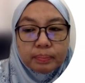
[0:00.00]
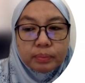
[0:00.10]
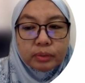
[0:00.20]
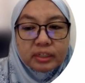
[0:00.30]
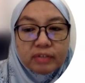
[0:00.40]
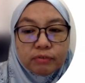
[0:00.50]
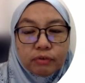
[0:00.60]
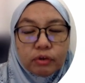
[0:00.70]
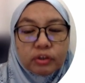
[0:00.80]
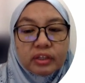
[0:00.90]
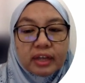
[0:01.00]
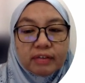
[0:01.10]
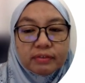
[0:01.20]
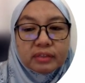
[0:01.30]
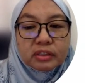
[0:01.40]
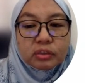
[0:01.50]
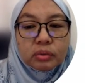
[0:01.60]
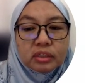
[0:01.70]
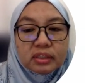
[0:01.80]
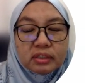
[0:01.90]
putting forth efforts to
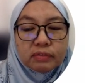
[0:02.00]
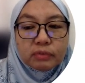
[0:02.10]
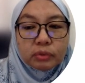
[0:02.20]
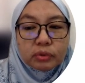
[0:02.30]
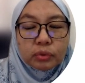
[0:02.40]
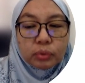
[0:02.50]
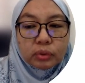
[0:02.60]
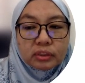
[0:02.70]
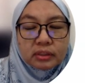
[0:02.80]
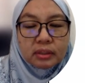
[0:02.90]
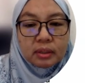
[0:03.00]
achieve those goals.